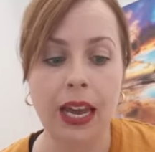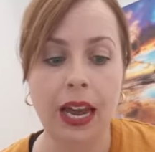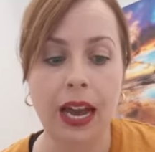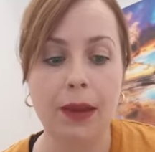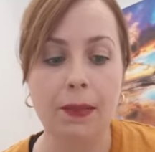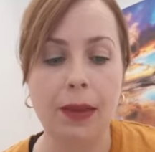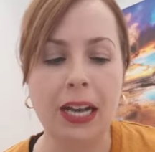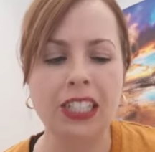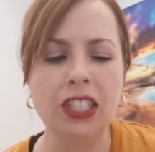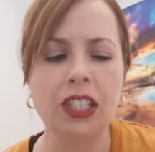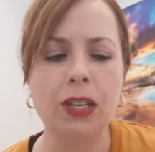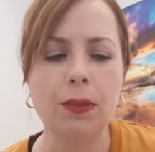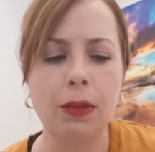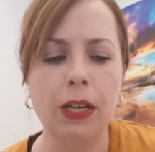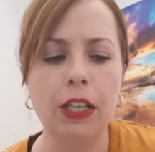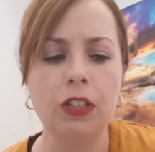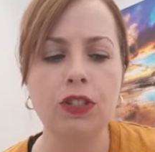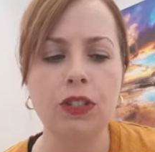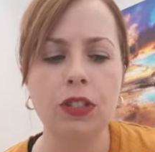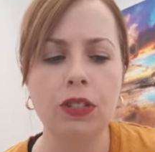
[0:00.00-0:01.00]
Um, actually,
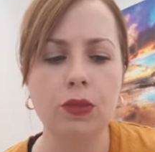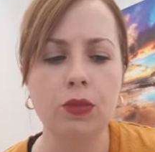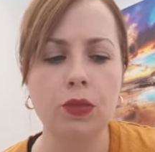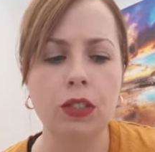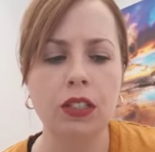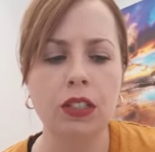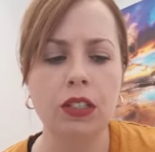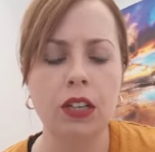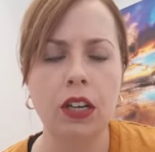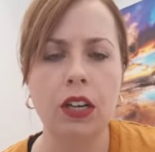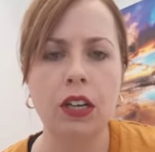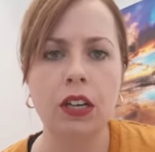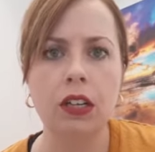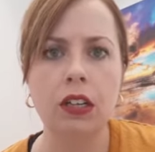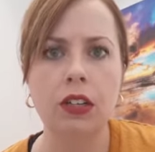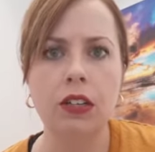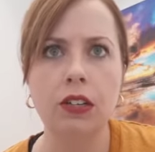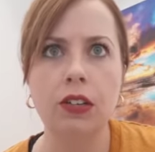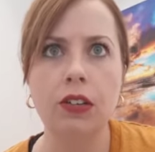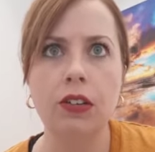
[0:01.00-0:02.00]
Pinterest was,
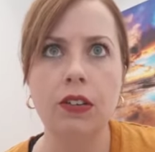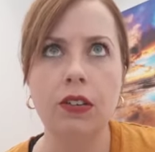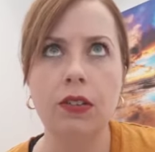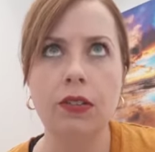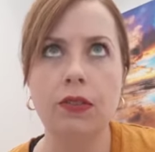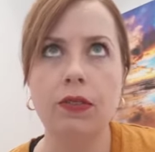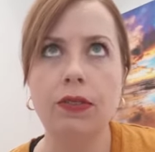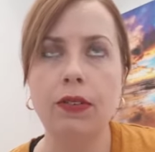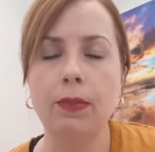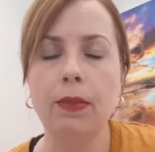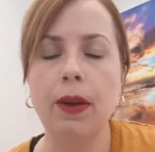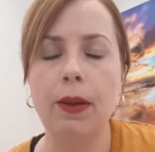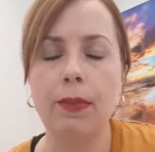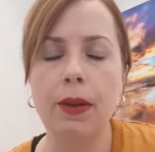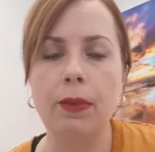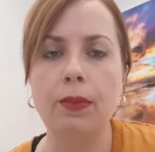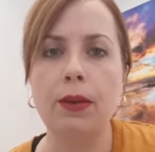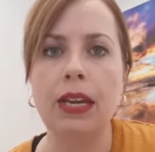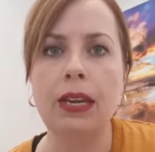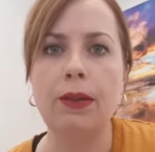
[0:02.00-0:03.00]
from my
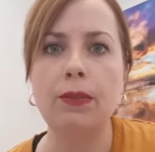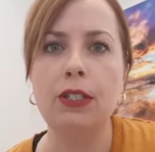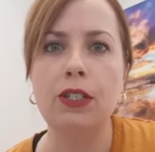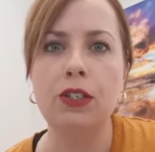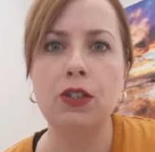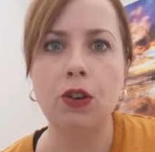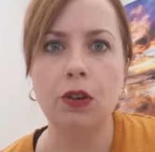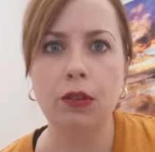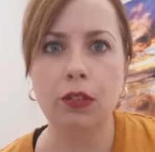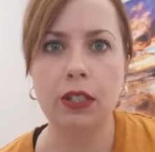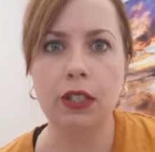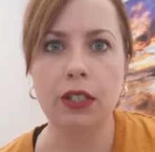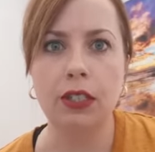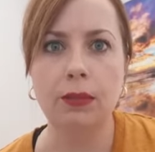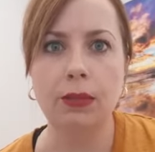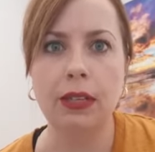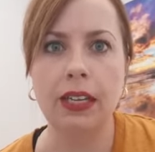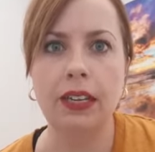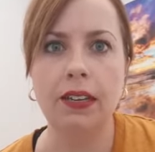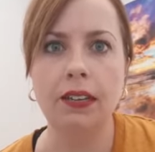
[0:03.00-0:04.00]
memory, it was
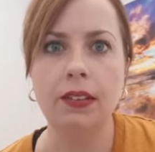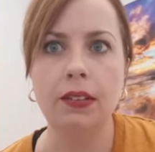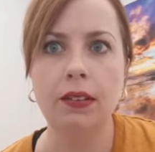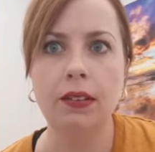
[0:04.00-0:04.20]
noticeably